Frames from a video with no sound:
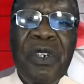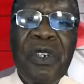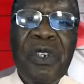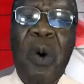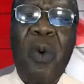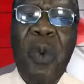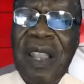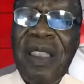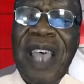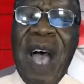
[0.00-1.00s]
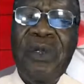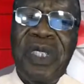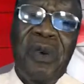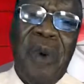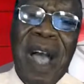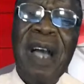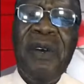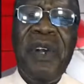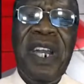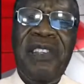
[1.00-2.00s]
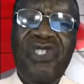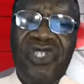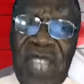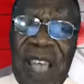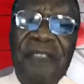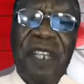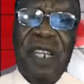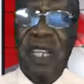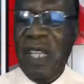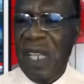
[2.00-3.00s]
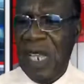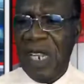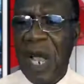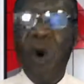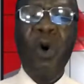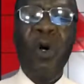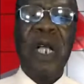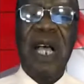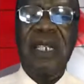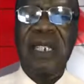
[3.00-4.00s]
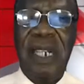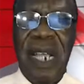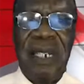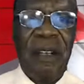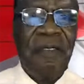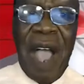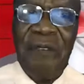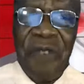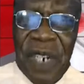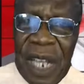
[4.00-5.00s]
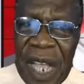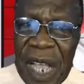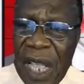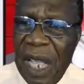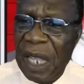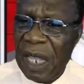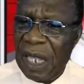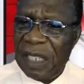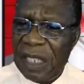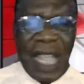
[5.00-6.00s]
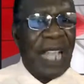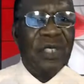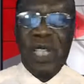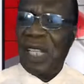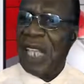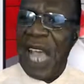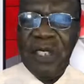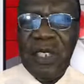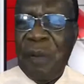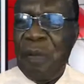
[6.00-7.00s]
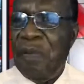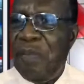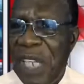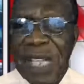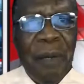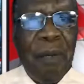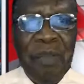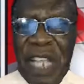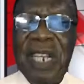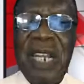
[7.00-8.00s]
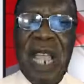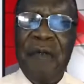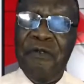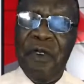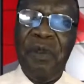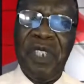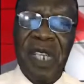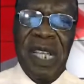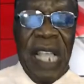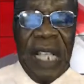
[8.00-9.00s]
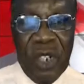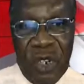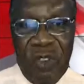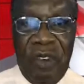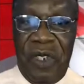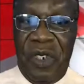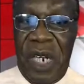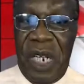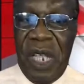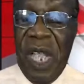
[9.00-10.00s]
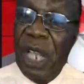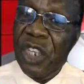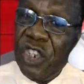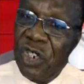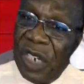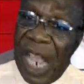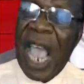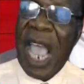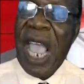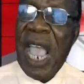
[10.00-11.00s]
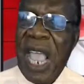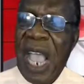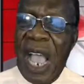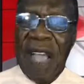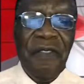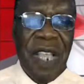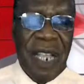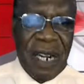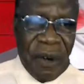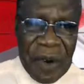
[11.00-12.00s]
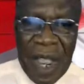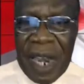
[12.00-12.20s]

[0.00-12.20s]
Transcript: out of 1,107 in the whole continent of Africa. That's a big name, Forte University. Today, having